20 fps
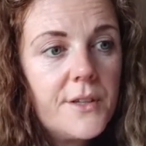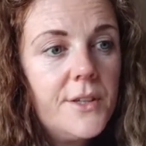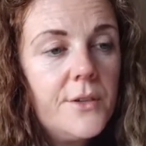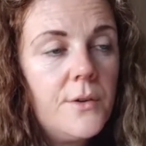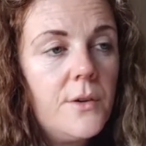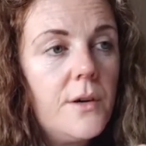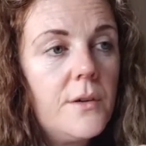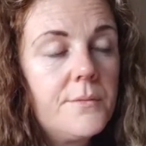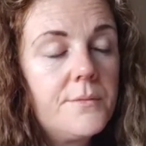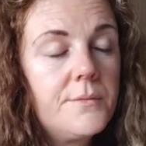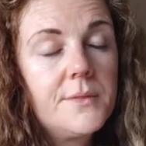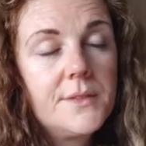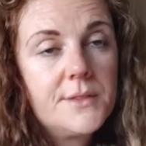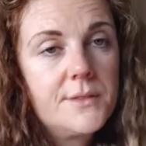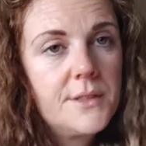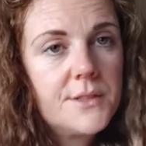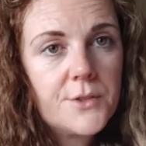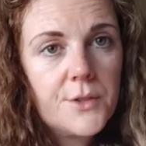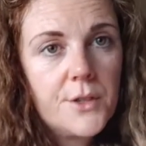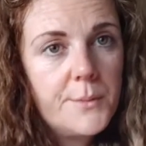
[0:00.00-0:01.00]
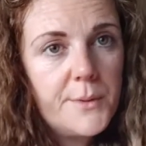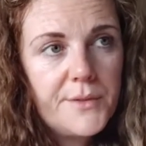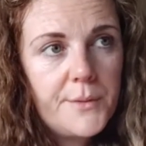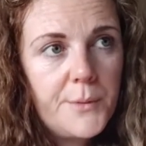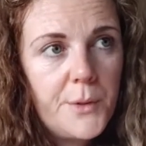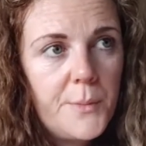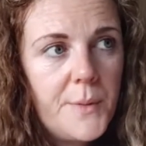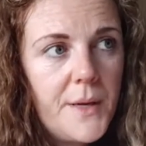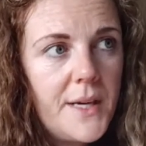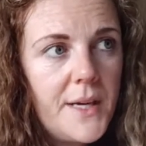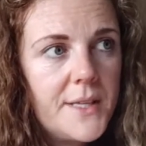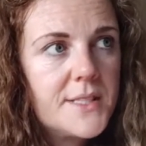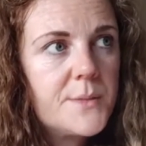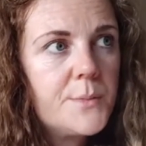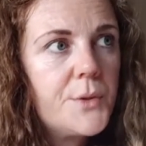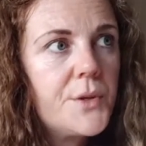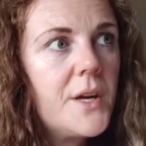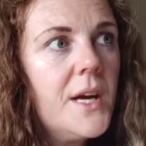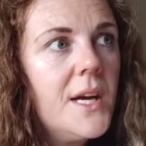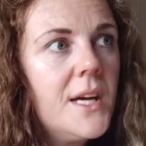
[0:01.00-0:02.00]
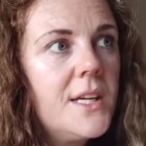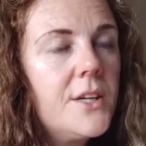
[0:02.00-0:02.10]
you know, or it's going to be from your past, but,